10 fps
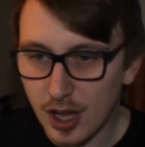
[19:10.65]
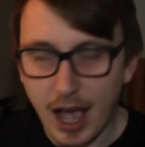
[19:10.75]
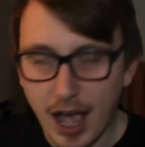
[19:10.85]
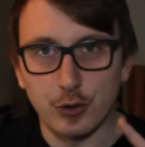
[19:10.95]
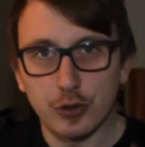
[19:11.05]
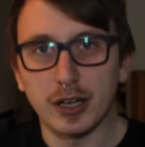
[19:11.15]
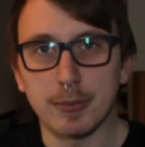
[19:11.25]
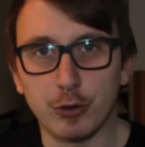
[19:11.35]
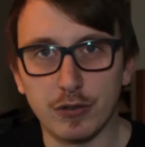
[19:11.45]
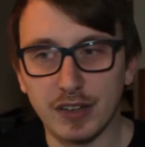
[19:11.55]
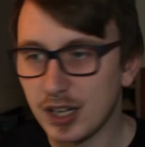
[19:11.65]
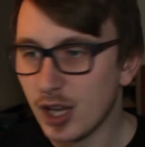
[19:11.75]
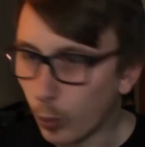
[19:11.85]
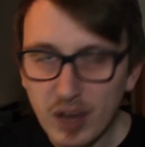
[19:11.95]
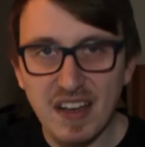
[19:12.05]
and try to prove it
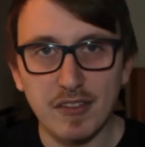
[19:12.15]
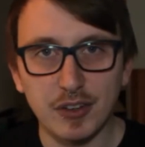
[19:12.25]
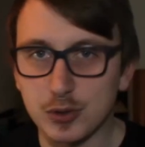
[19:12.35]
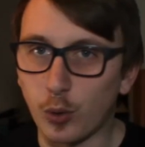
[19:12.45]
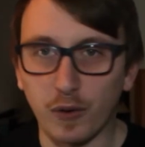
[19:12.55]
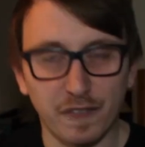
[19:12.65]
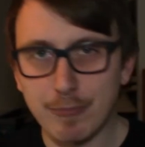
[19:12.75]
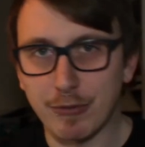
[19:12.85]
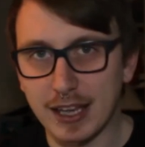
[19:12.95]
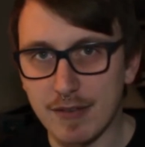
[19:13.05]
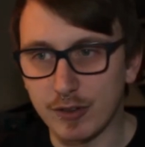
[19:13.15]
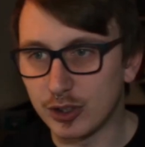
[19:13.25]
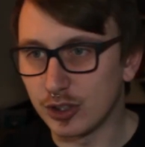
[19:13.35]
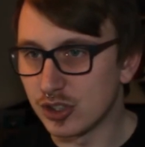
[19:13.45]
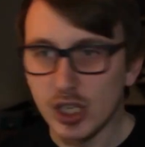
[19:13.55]
with evidence or fabricate evidence,